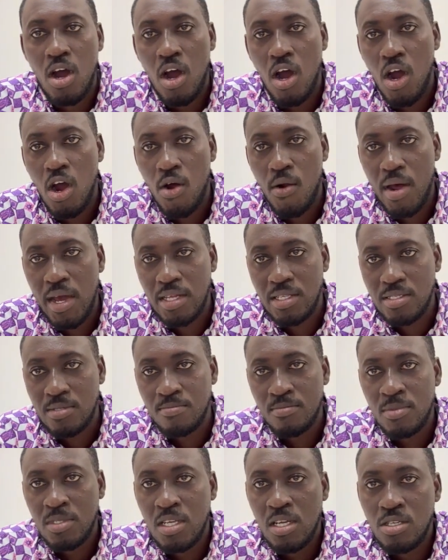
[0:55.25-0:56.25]
All right,
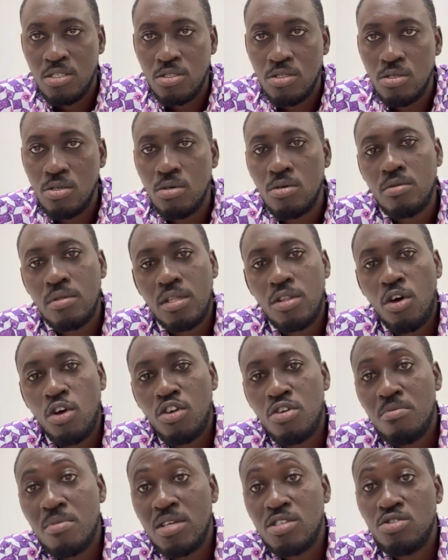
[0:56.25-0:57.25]
so the
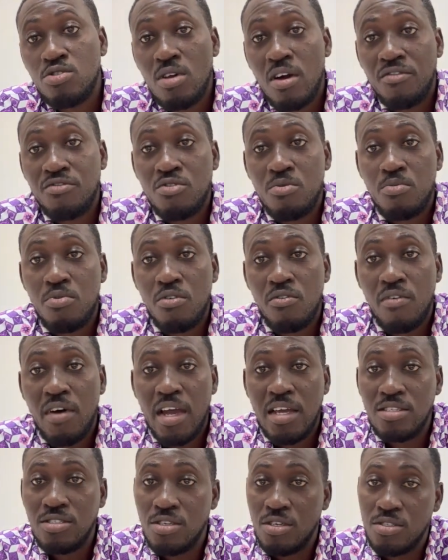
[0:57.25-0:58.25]
documents you have to
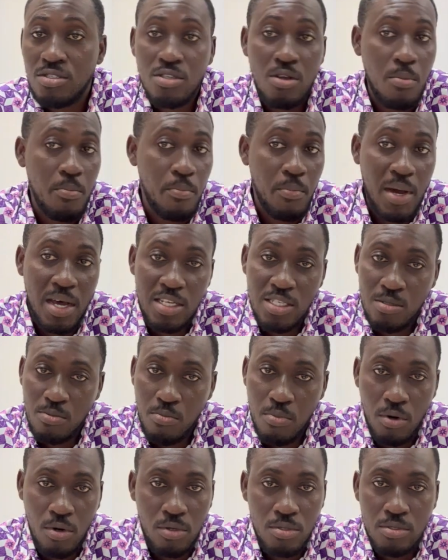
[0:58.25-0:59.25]
provide, just a
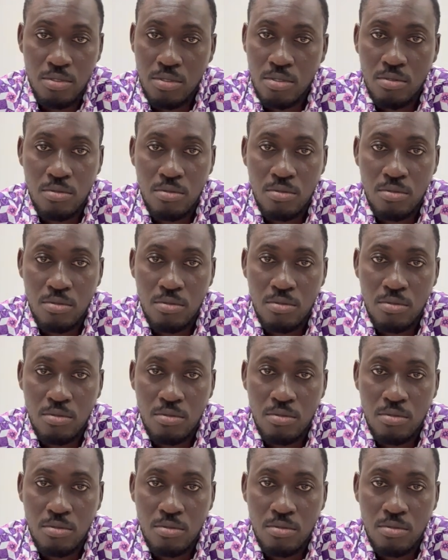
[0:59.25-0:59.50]
passport